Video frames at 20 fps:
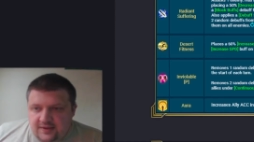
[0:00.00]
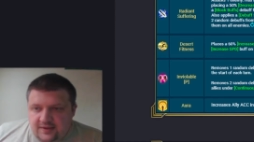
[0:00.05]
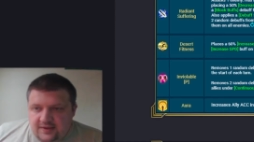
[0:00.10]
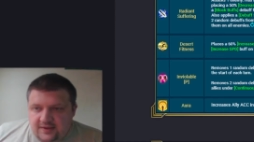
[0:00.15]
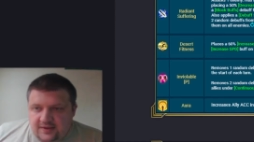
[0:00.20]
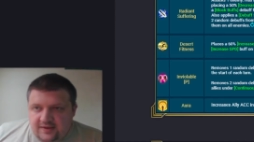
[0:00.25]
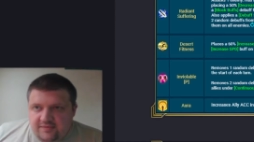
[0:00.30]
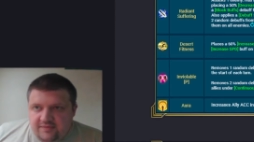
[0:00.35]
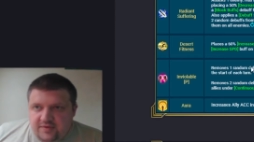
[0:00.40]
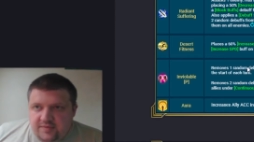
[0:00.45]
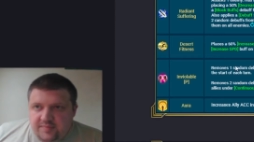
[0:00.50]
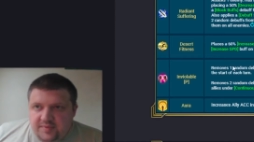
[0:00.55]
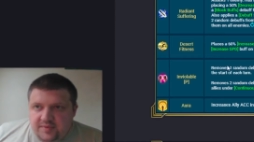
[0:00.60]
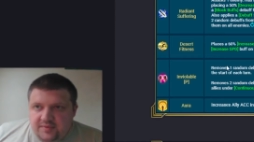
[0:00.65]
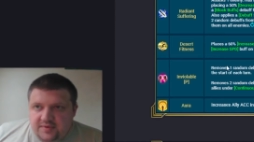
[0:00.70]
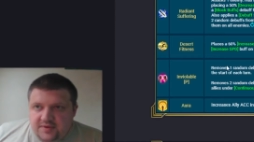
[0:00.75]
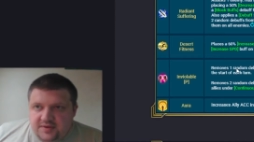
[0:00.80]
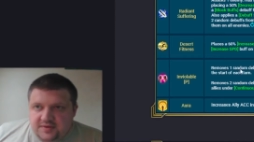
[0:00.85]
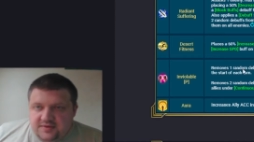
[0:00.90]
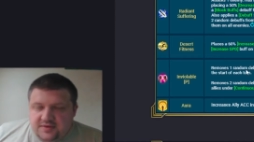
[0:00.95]
if you build
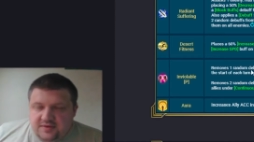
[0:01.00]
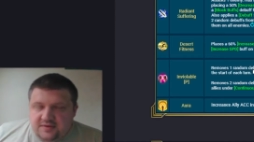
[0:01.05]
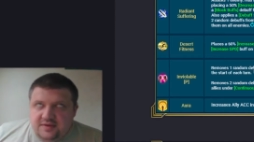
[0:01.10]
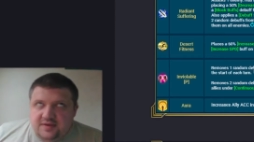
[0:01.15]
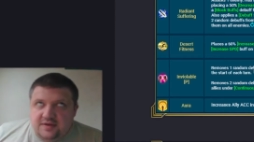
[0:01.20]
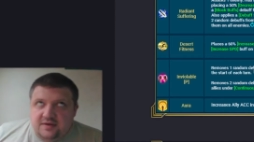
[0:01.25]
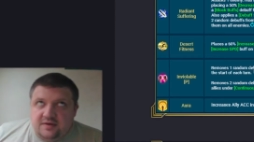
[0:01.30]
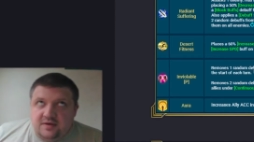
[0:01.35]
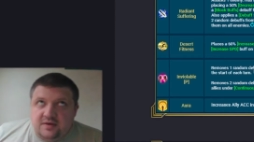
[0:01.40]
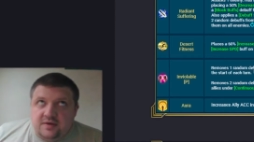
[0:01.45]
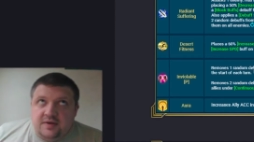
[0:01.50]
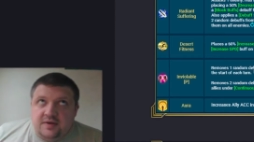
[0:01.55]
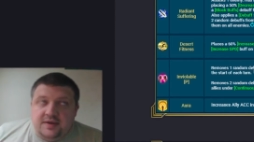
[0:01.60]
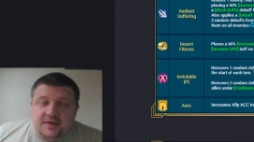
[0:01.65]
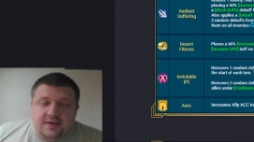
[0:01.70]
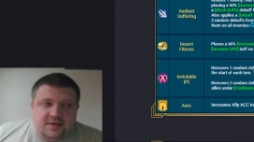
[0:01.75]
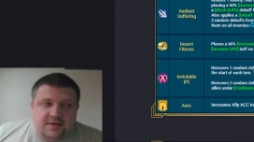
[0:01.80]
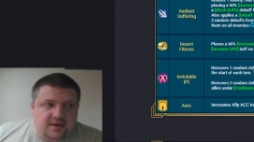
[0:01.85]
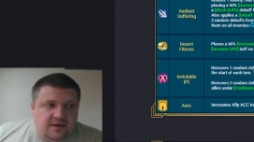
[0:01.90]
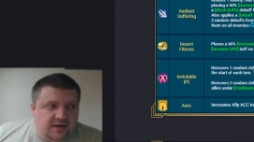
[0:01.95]
her. So think
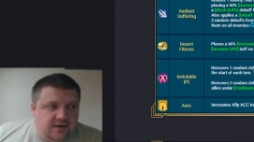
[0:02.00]
like